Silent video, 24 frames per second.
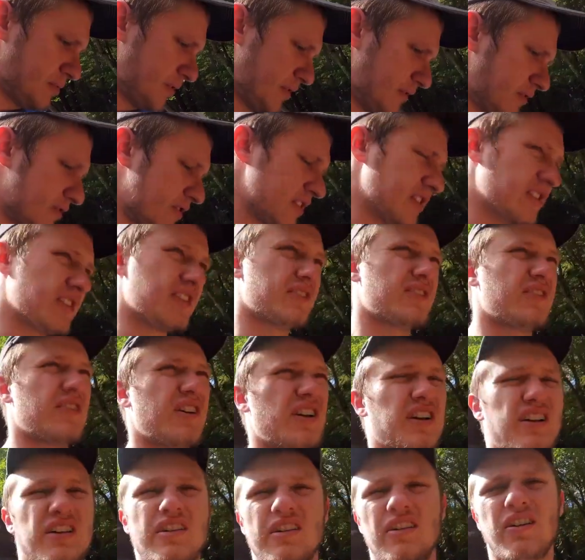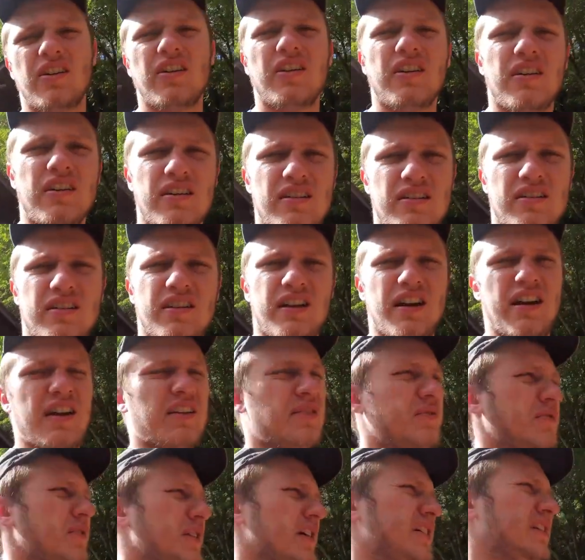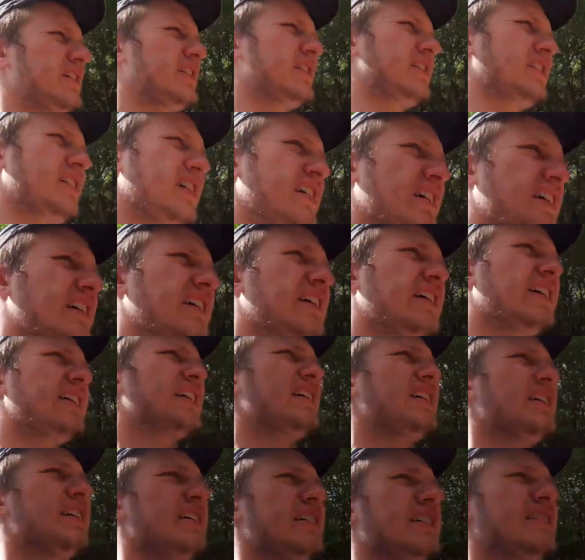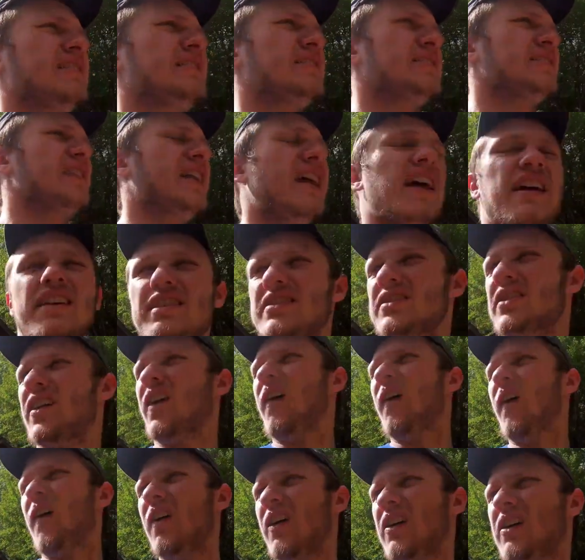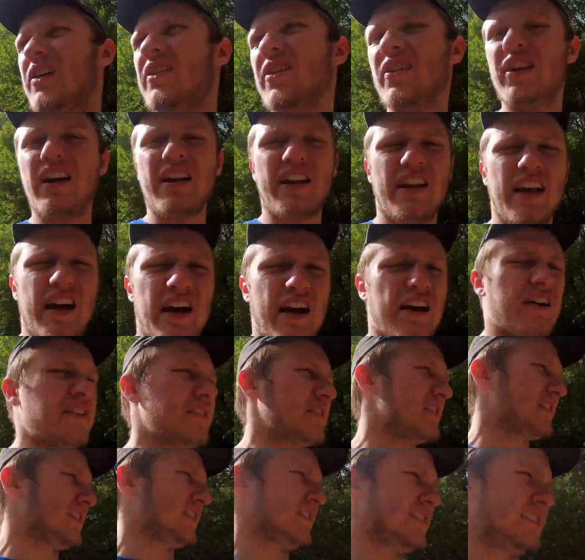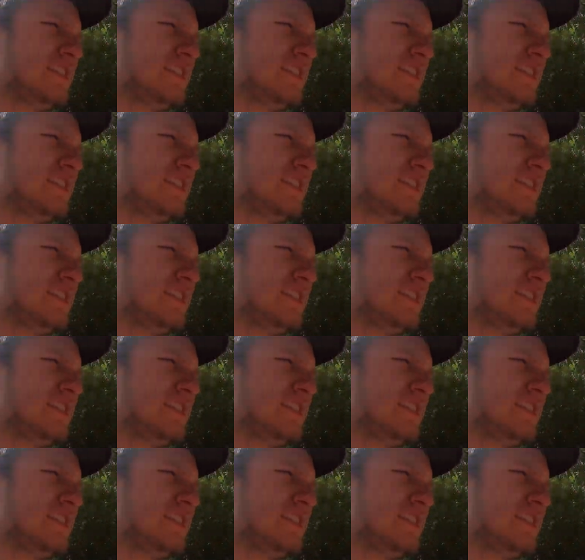the perfectly good and running car out of the way, today's goal right now